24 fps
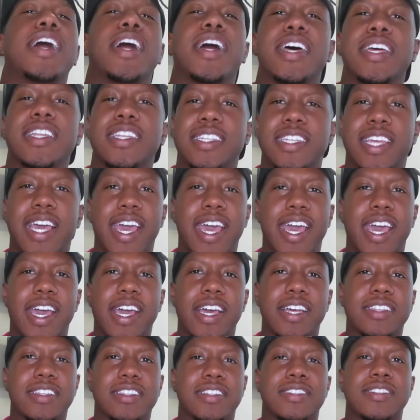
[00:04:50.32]
a
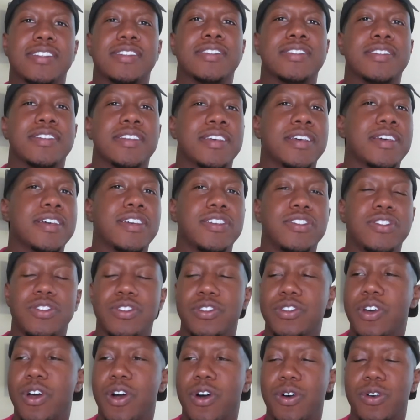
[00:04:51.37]
dance,
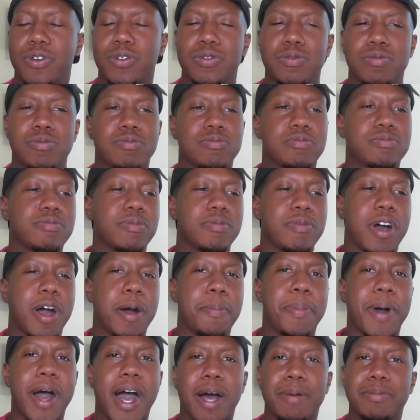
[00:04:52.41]
you know, a
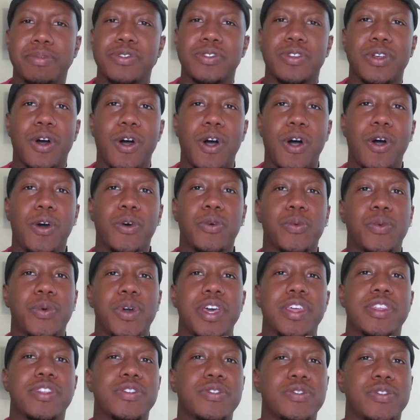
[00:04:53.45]
pop song
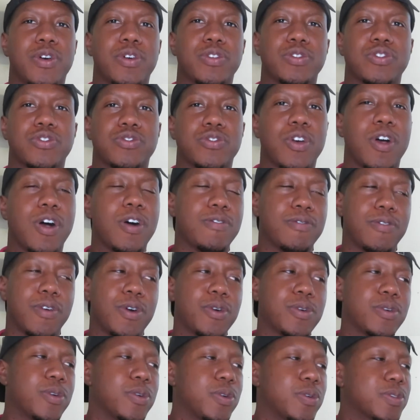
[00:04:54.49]
with, you know, strong
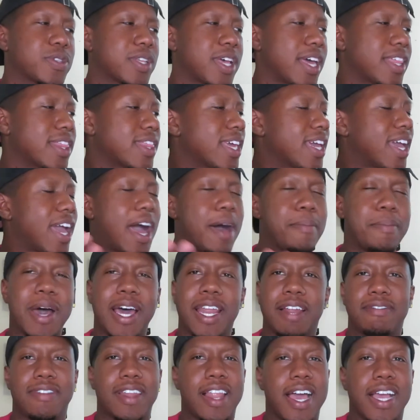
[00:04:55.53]
vocals, I think I
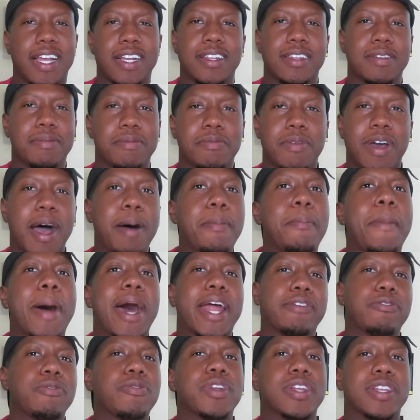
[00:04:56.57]
might have liked it. I
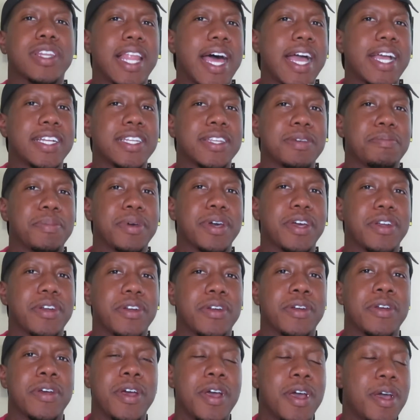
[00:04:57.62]
might have would have liked it
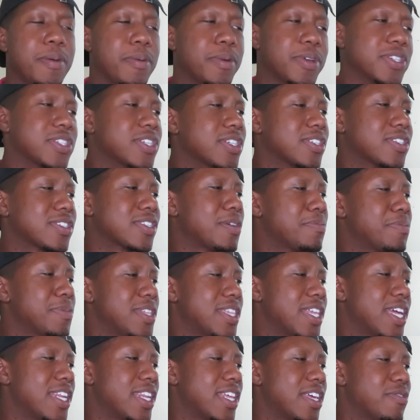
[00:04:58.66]
better. It was just
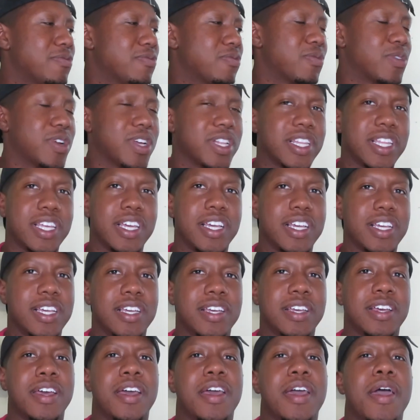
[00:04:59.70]
something that didn't
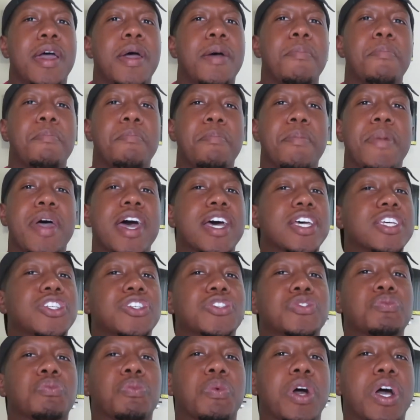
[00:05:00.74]
really
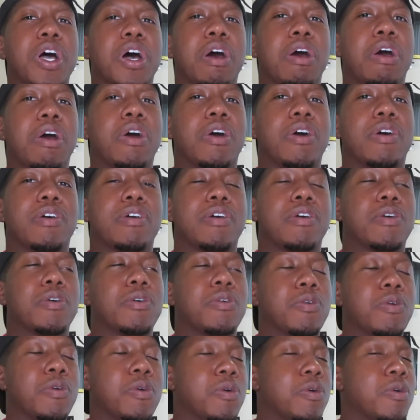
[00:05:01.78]
mesh well
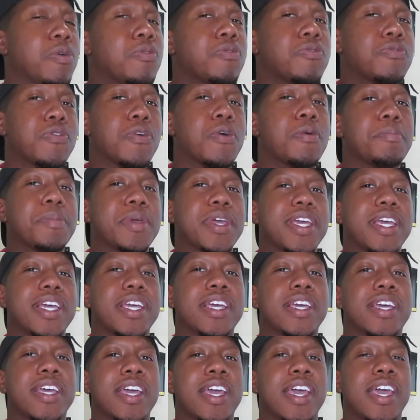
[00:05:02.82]
for me.